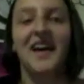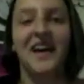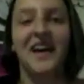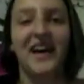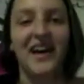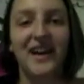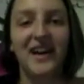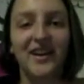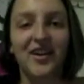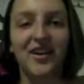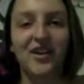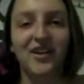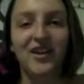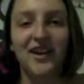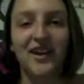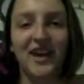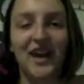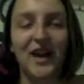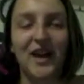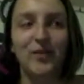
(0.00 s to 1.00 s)
Hey all,
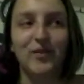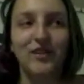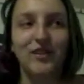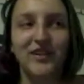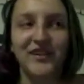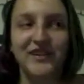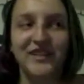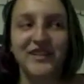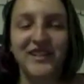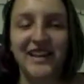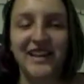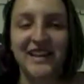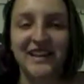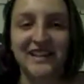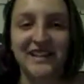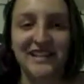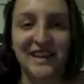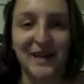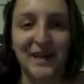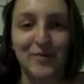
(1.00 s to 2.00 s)
I want to just take
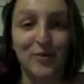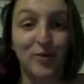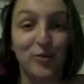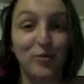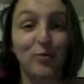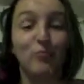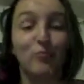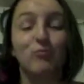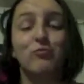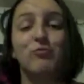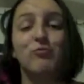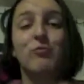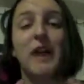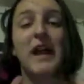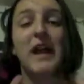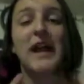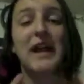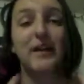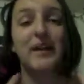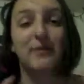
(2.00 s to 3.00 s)
this time to
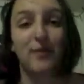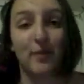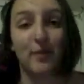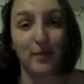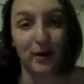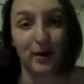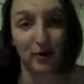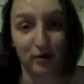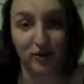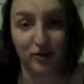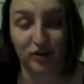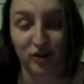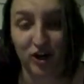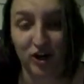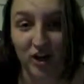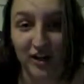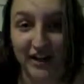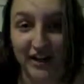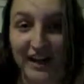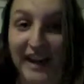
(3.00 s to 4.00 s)
rave about the
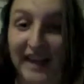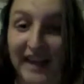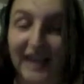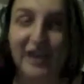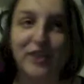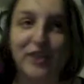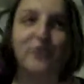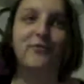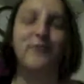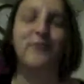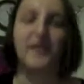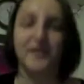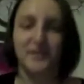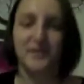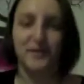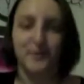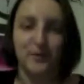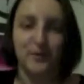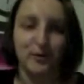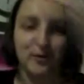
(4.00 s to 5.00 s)
John Cage
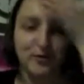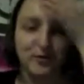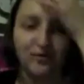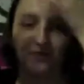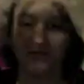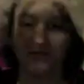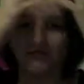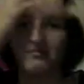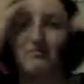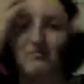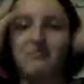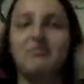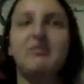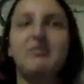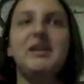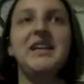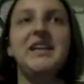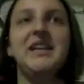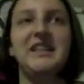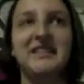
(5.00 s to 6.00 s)
Festival
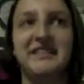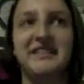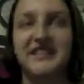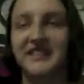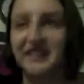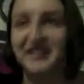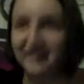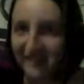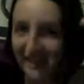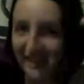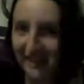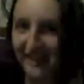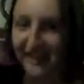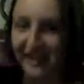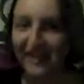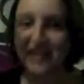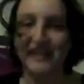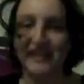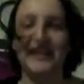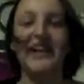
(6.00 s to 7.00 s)
piece
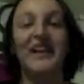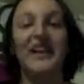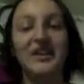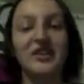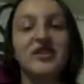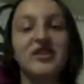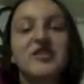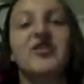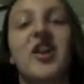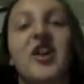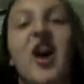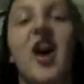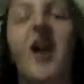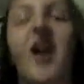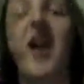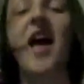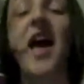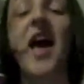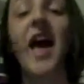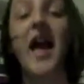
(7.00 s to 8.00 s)
thingy that I just saw.
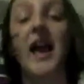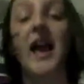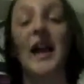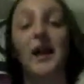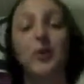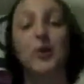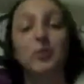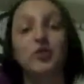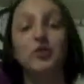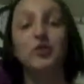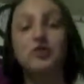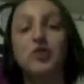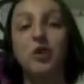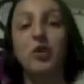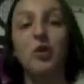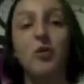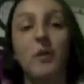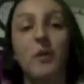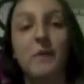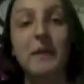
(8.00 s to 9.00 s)
It was
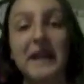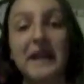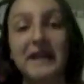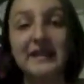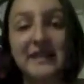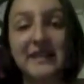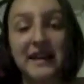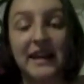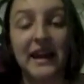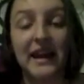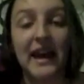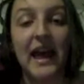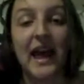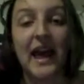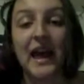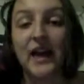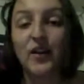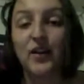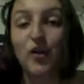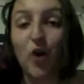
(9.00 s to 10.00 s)
so amazing,
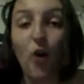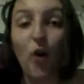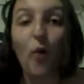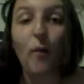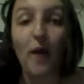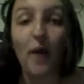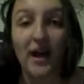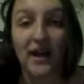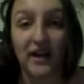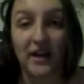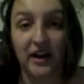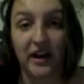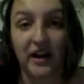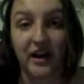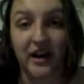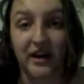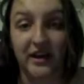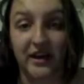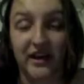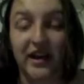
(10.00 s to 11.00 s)
and oh my
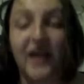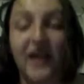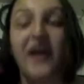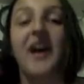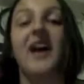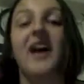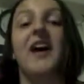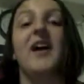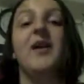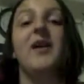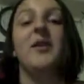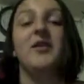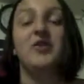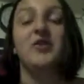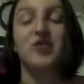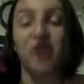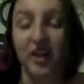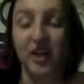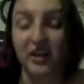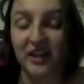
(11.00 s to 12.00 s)
god,
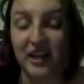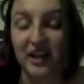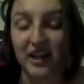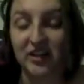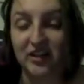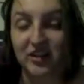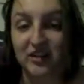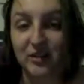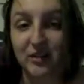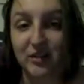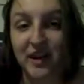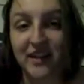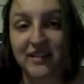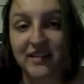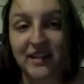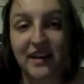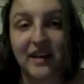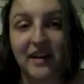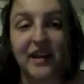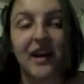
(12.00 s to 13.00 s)
John Cage is
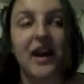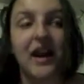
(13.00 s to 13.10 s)
amazing.